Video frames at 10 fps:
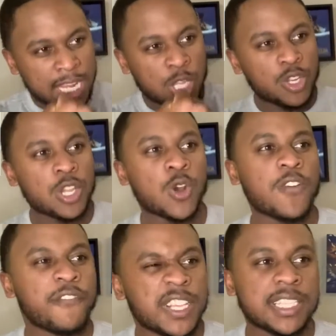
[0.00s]
I give you the
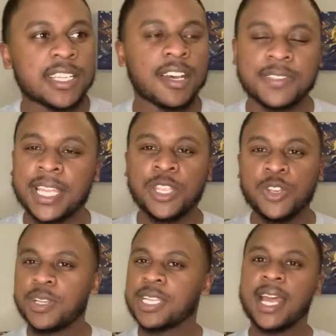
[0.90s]
old fisticuffs. Like,
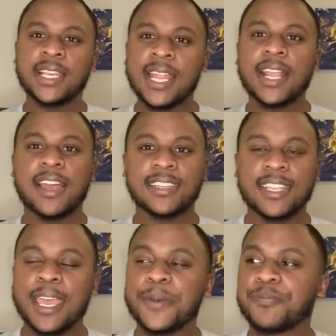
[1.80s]
it's kind of that kind of
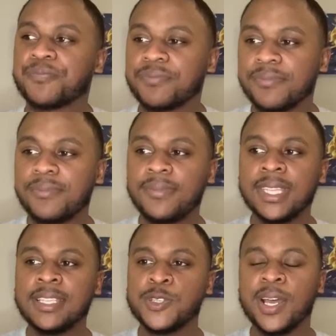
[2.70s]
cat.
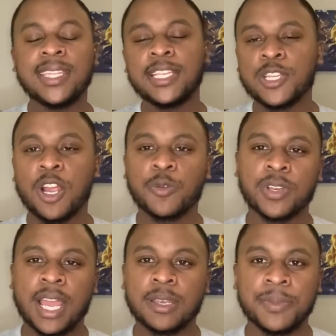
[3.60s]
So I think Dark
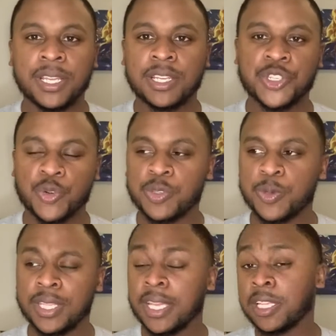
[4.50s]
would kind of be a good choice,
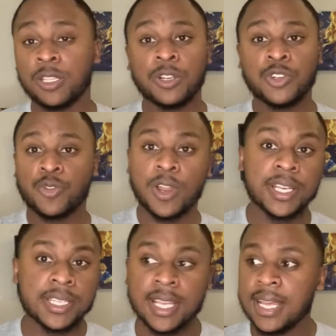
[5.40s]
but it can learn
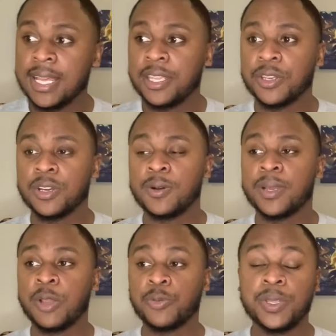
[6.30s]
Crunch.
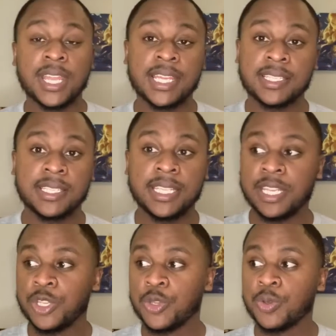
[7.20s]
It would be nice to see
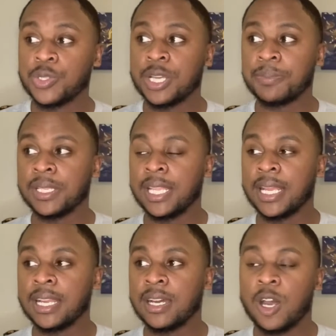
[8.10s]
it use something
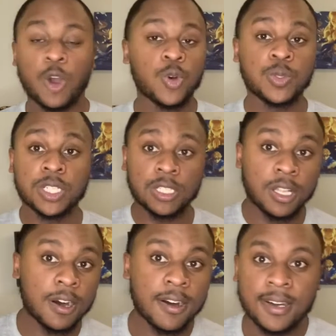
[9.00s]
like Home
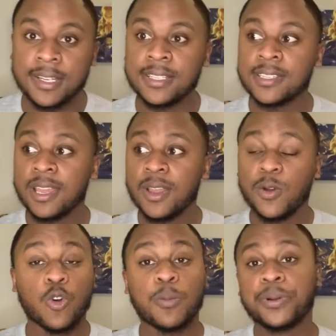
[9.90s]
Claws
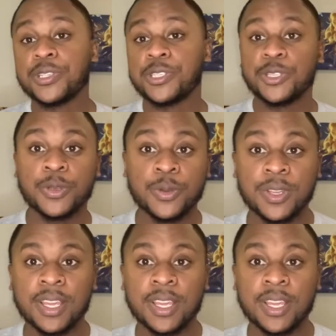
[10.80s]
or Pursuit.